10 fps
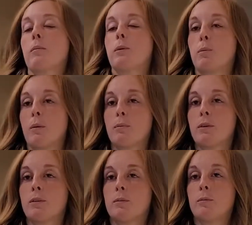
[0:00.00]
up the pepper?
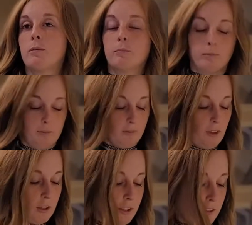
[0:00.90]
Yes.
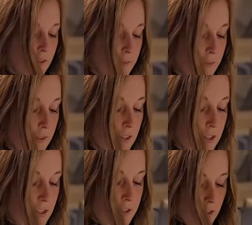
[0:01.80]
Okay,
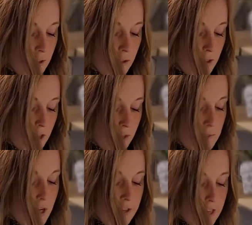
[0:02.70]
um,
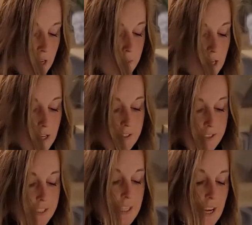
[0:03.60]
not that I'm an
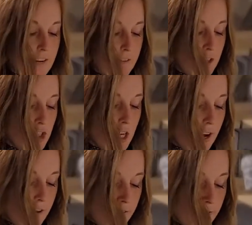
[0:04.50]
unsafe
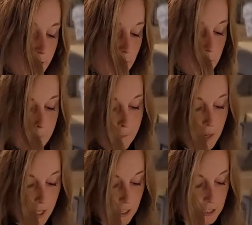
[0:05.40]
chef,
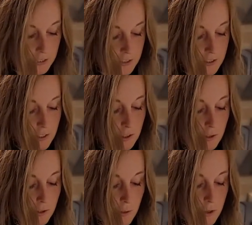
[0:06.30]
but
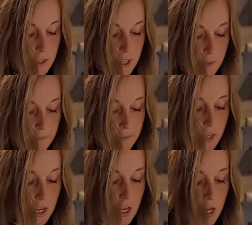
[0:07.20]
one time
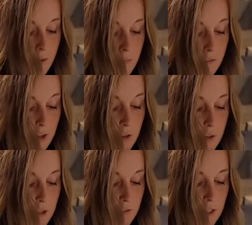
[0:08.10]
my friend was
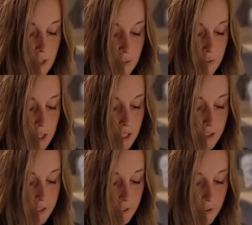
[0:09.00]
over and I was making
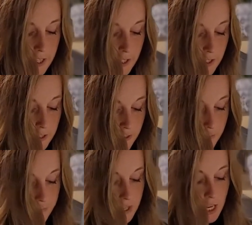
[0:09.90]
these fajitas,
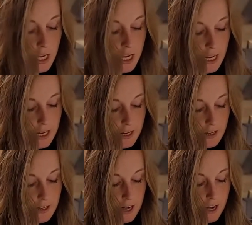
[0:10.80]

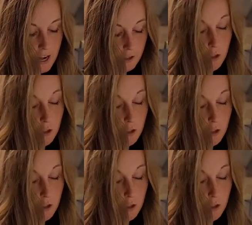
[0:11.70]
and I had